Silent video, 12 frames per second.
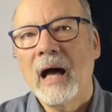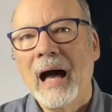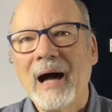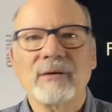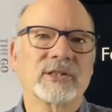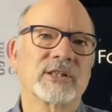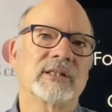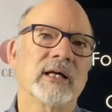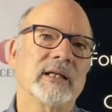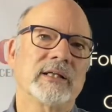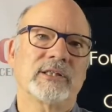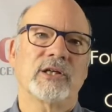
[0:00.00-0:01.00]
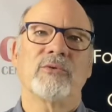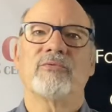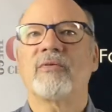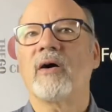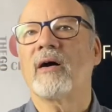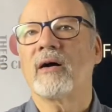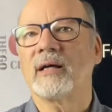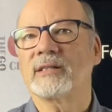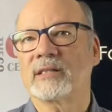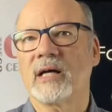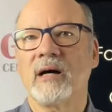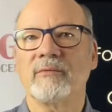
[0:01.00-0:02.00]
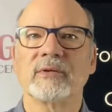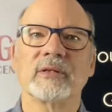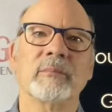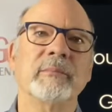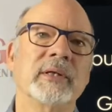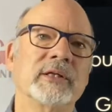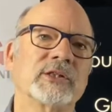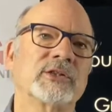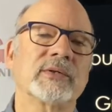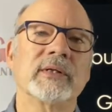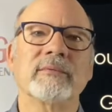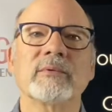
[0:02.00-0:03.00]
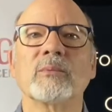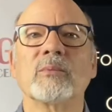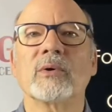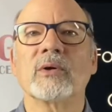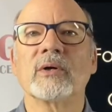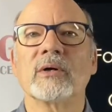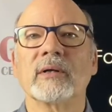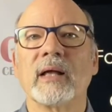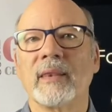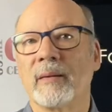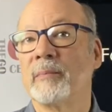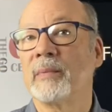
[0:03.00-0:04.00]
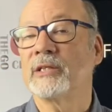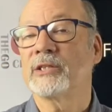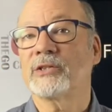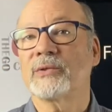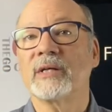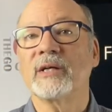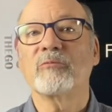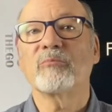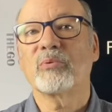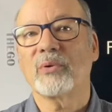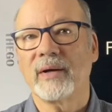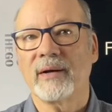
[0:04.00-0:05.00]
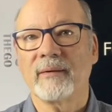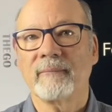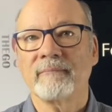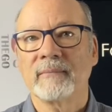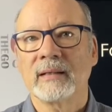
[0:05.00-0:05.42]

Our study so far has covered the ministry of the Word and the ministry of prayer,